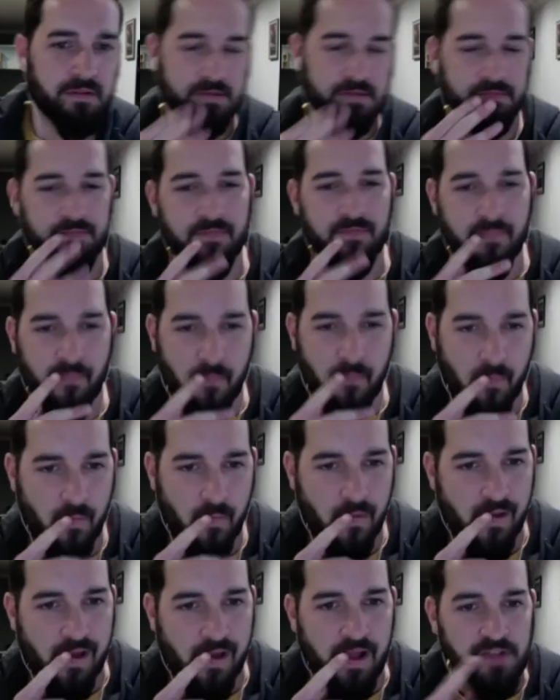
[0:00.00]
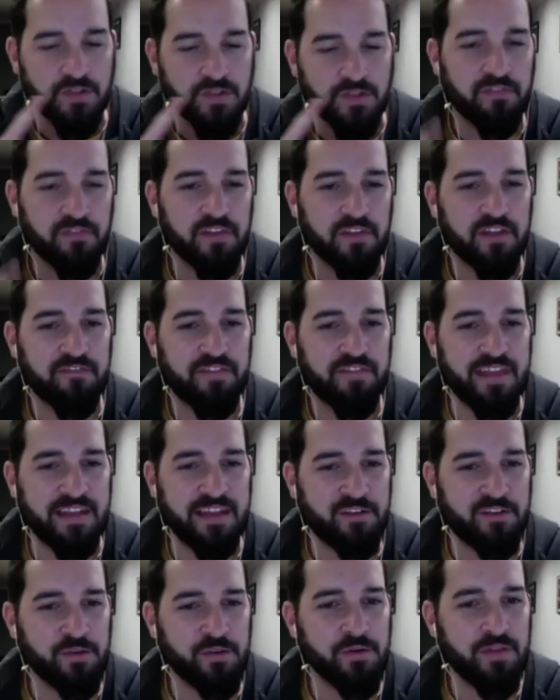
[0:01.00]
Mm. So if they
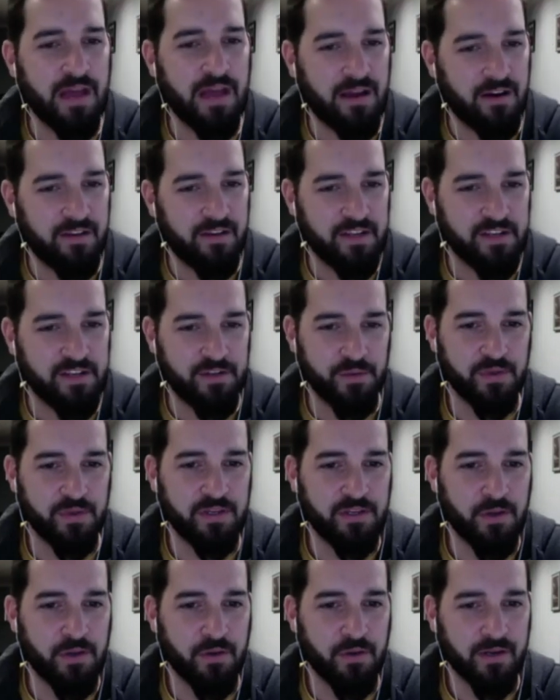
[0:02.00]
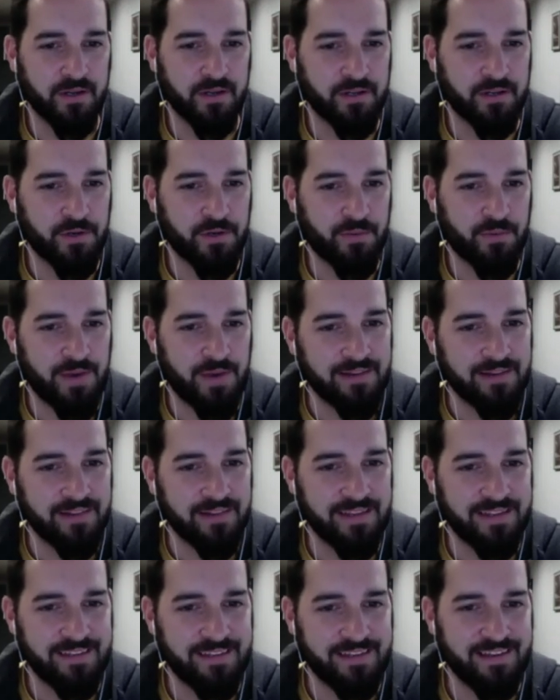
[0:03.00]
do that, are they doing yoga
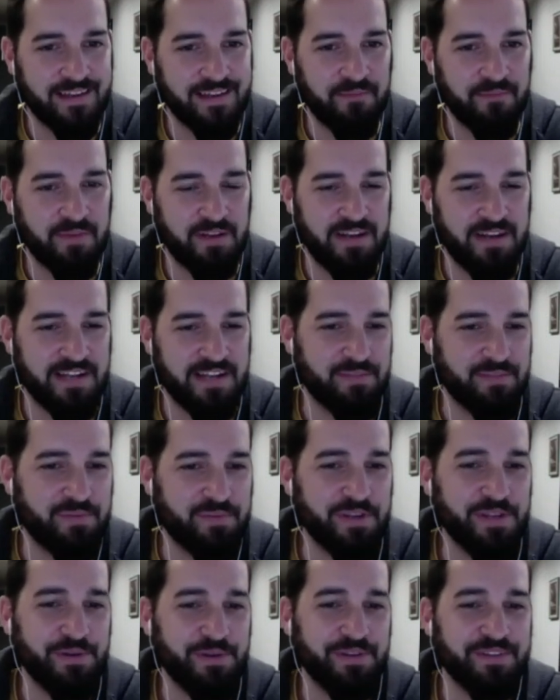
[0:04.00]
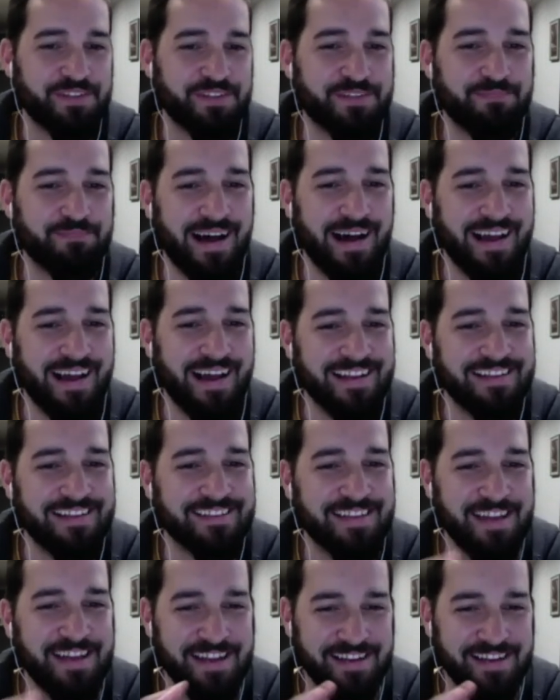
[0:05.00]
correctly? I mean, not to put you on the spot and
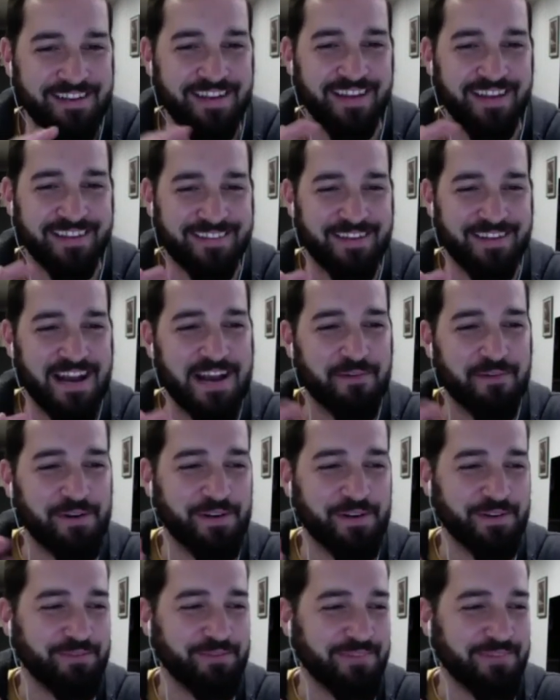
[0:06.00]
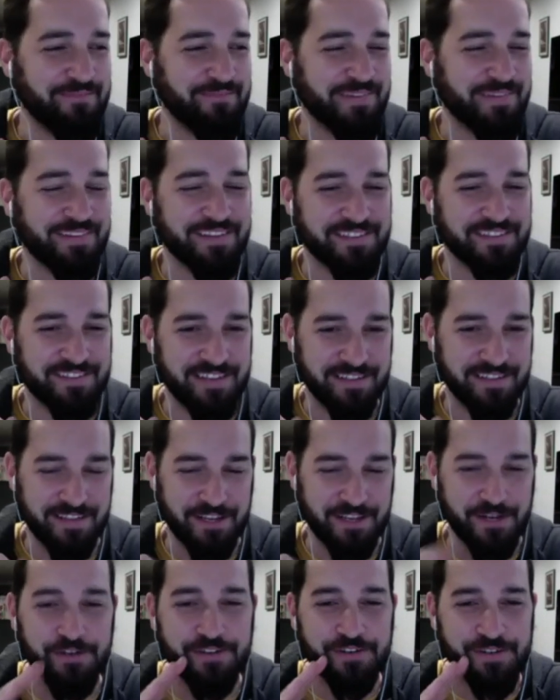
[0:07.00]
say to anyone who might be listening,
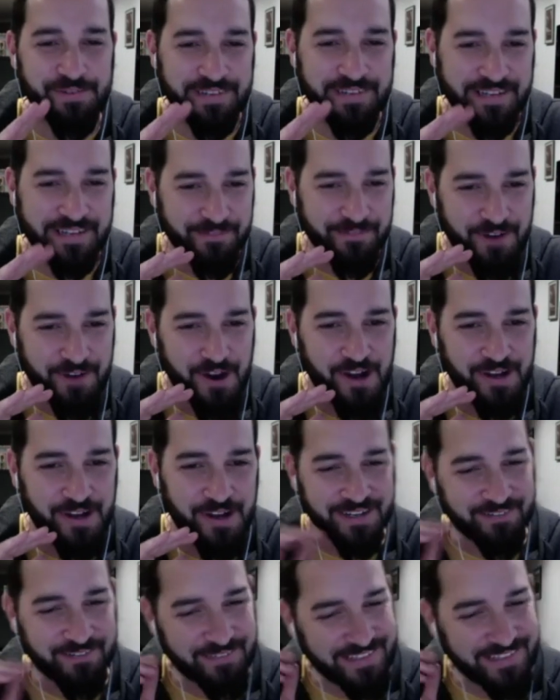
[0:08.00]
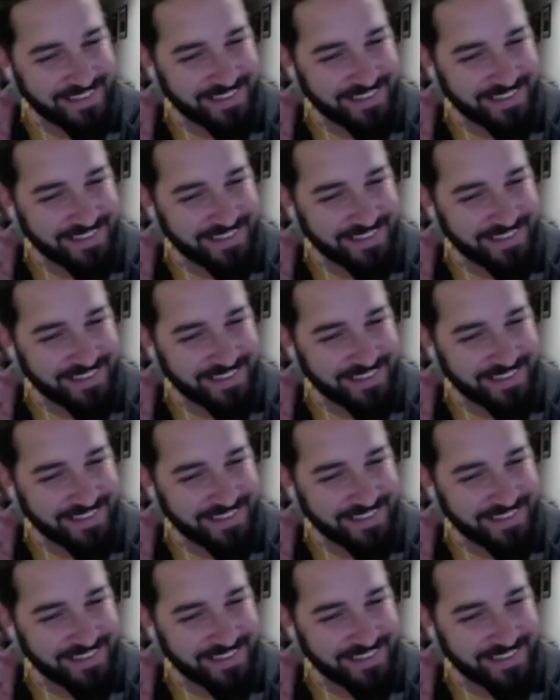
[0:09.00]
like you're doing it wrong, but.